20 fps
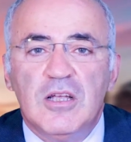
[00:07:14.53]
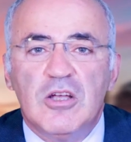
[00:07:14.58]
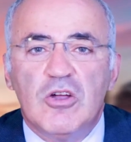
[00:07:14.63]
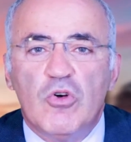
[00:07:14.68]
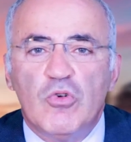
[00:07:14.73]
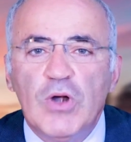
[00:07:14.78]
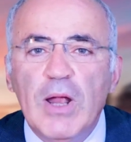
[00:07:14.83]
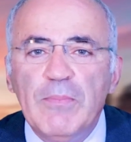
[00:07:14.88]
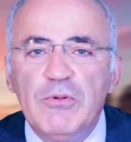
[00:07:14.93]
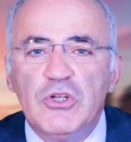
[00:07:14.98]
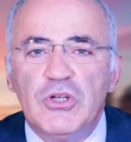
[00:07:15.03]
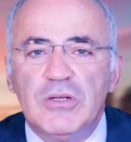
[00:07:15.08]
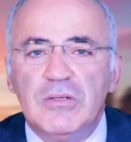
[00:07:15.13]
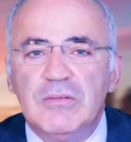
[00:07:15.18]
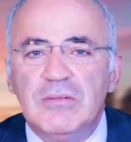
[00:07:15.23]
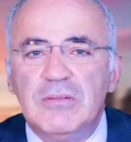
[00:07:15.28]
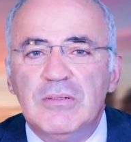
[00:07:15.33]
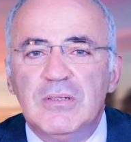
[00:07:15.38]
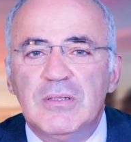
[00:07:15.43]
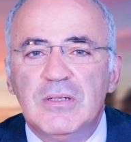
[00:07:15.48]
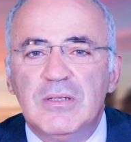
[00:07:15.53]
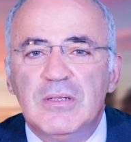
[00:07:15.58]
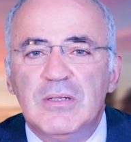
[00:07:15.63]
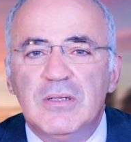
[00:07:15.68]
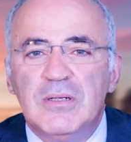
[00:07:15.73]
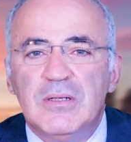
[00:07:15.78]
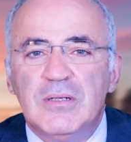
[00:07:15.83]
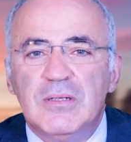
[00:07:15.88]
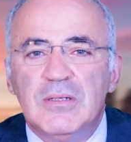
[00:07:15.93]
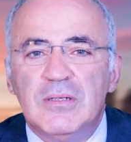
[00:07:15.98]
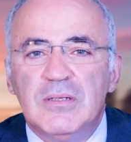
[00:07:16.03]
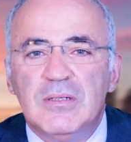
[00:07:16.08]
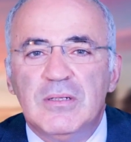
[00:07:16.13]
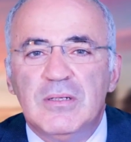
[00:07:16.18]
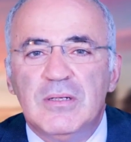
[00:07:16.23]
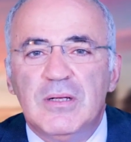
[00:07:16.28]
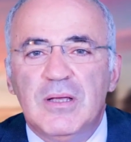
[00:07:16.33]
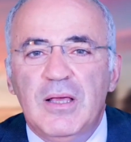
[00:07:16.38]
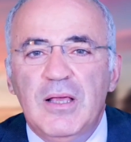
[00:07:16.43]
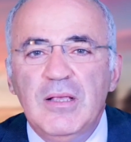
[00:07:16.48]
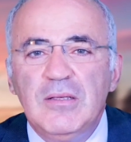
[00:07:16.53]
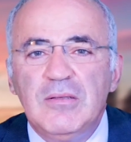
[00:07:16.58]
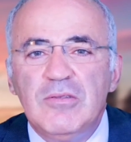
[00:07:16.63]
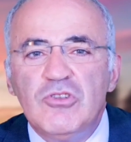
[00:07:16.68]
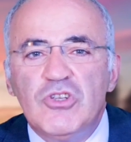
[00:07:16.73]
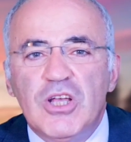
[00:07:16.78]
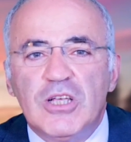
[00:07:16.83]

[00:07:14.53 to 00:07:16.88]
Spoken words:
Corruption isn't